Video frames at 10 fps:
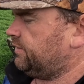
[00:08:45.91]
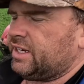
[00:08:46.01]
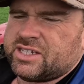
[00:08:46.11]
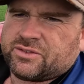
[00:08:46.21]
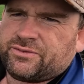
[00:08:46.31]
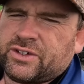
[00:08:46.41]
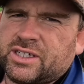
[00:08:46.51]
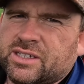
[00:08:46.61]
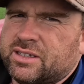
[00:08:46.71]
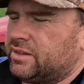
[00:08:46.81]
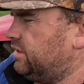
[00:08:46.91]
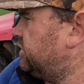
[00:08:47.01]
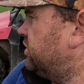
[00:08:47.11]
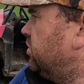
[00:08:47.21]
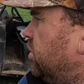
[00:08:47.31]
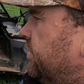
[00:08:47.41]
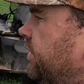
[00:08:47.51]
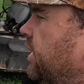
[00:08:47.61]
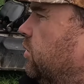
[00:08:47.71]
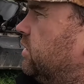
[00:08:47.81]
it has fixed the issue, whatever
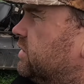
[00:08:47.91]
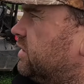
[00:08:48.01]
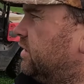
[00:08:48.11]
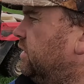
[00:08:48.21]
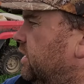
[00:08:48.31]
that was. So